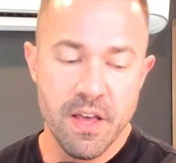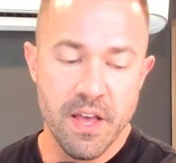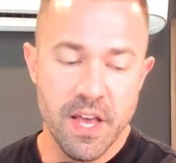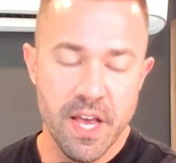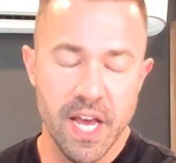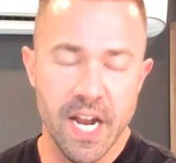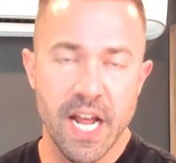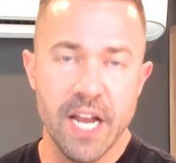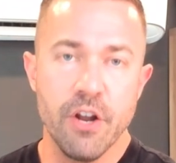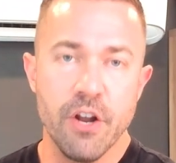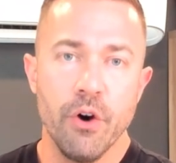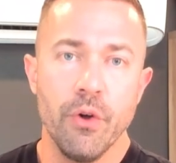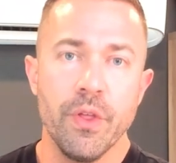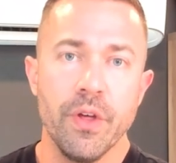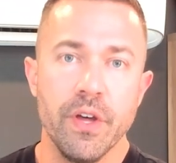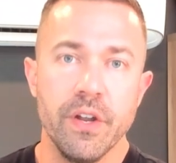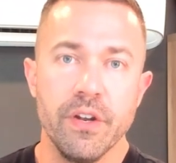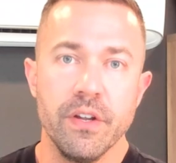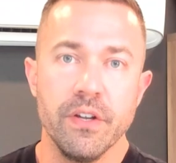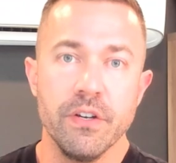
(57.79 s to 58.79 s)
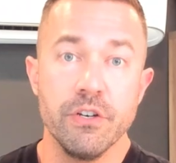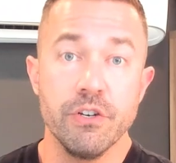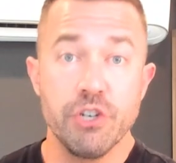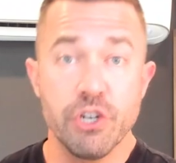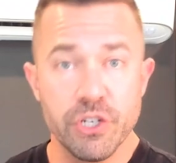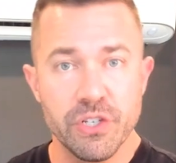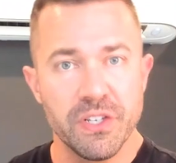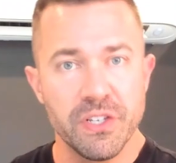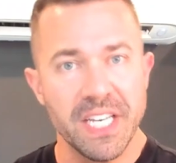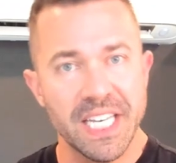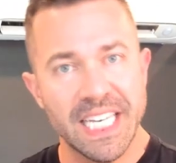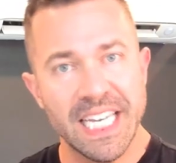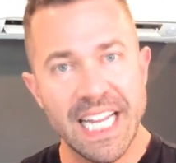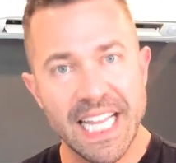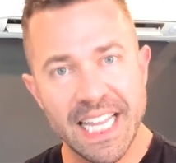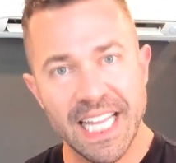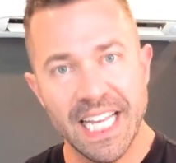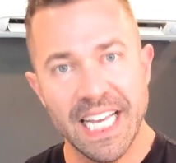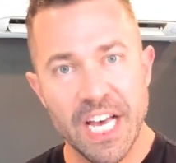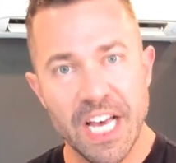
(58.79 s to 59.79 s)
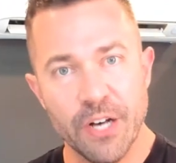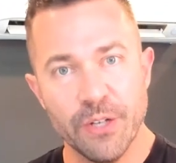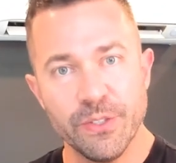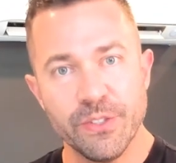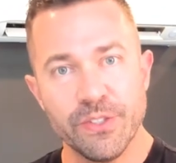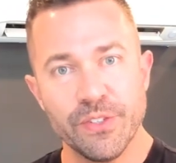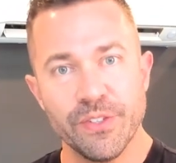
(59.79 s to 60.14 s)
And I know that just like anything else,